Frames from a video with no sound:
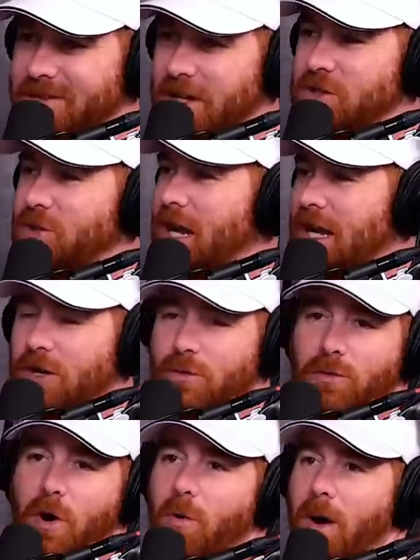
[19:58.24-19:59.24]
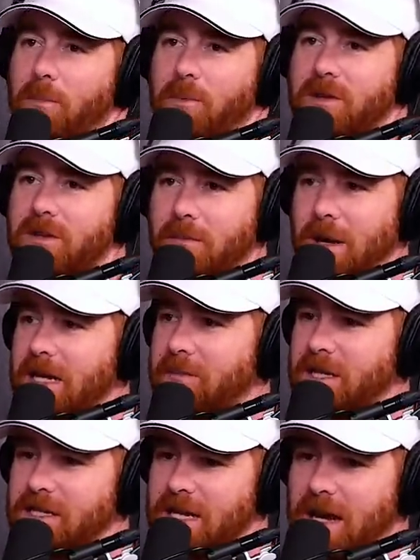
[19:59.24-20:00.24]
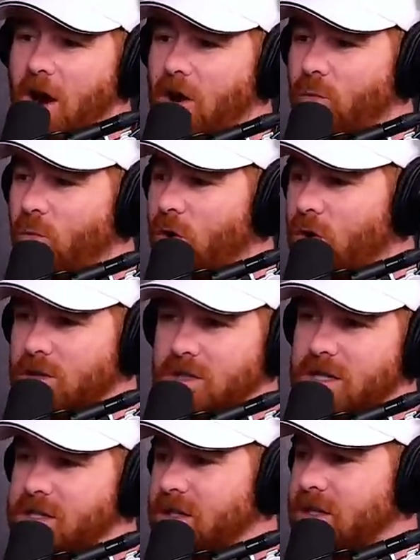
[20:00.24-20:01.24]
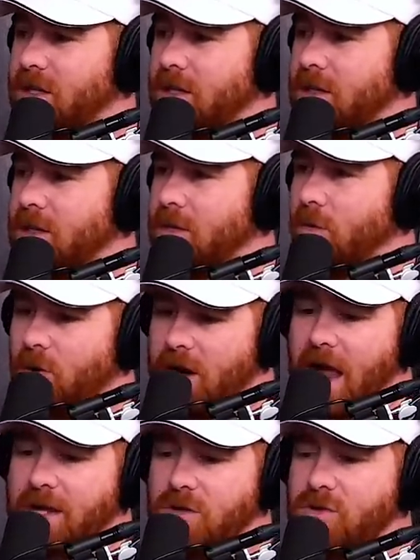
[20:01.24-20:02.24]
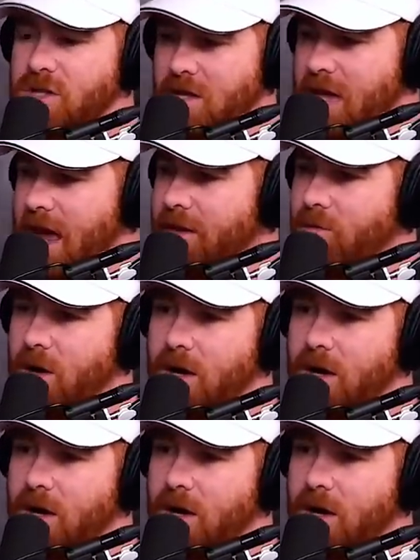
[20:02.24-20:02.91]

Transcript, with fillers: Because you got to grow up with the money yeah. because our world doesn't. We're not used to that.